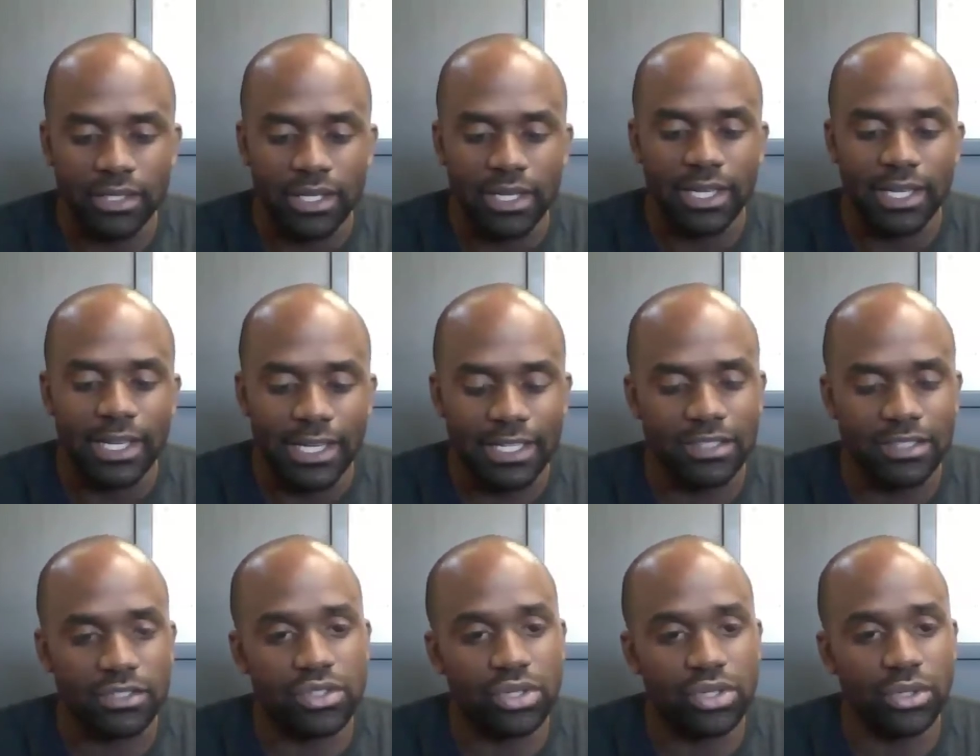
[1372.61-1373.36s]

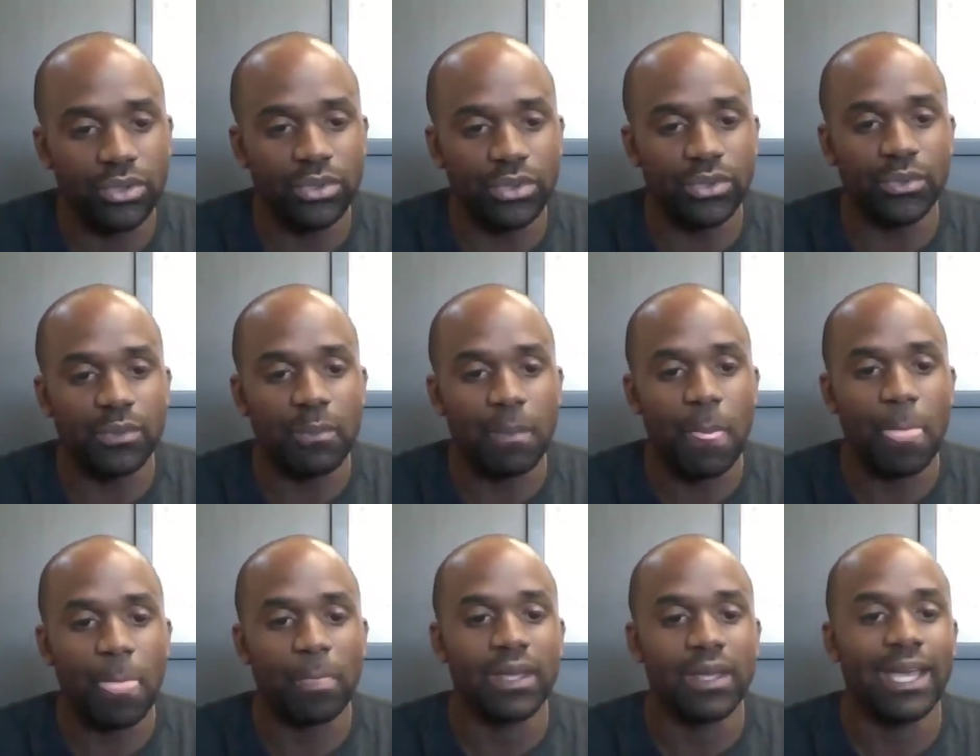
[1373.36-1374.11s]
into
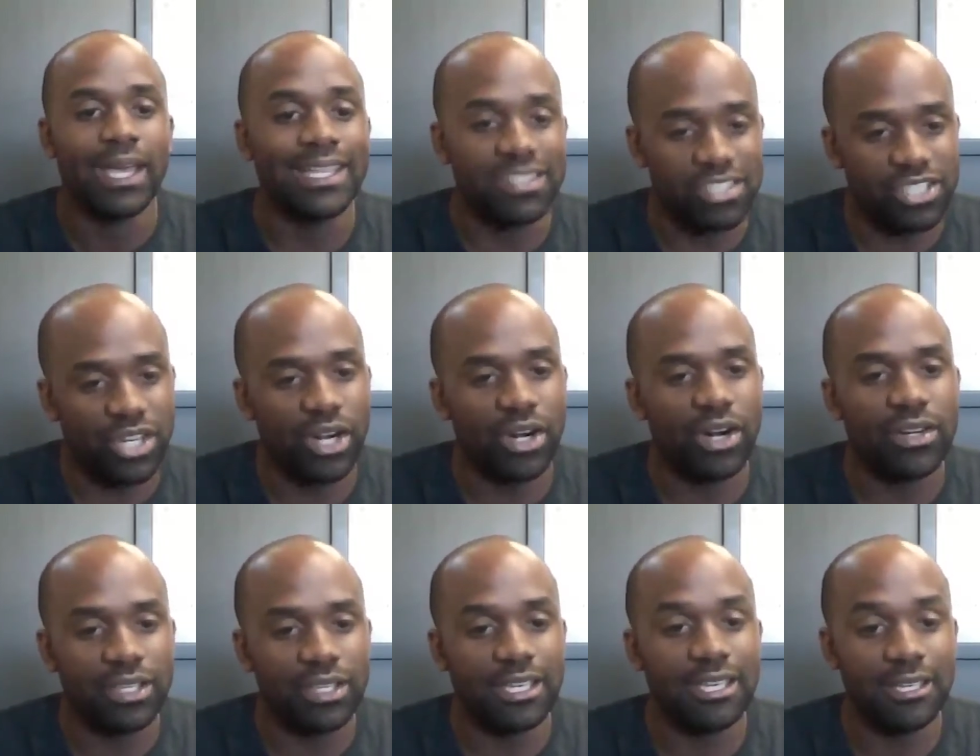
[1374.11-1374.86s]
a turnkey